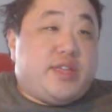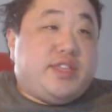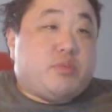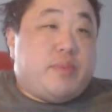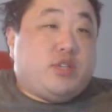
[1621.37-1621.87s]

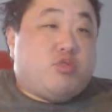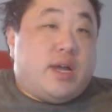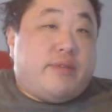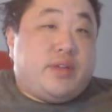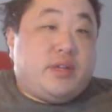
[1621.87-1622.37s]
this is my
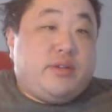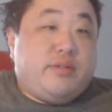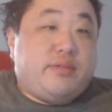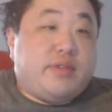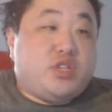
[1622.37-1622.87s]
traffic,
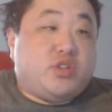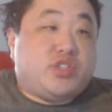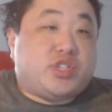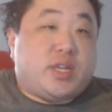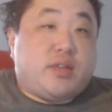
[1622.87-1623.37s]
as you could
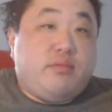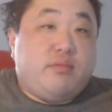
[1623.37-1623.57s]
see.